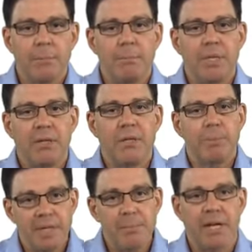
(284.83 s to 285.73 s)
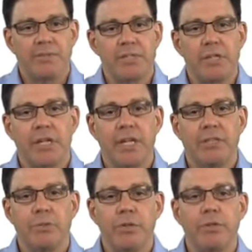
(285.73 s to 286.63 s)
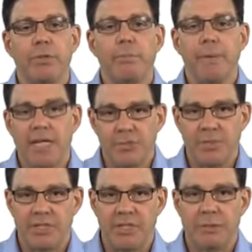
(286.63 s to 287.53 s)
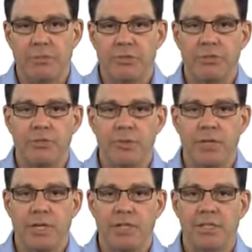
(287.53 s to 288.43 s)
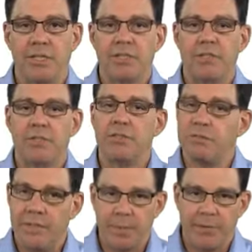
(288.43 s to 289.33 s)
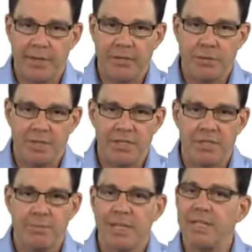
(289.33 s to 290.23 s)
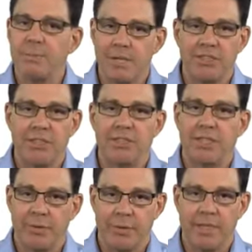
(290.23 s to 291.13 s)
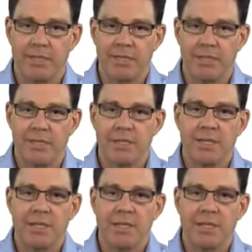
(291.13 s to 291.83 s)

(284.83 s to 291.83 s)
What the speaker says: But the big benefits are gained when your management team uses FullCost to develop their annual business plans, budgets, and rates.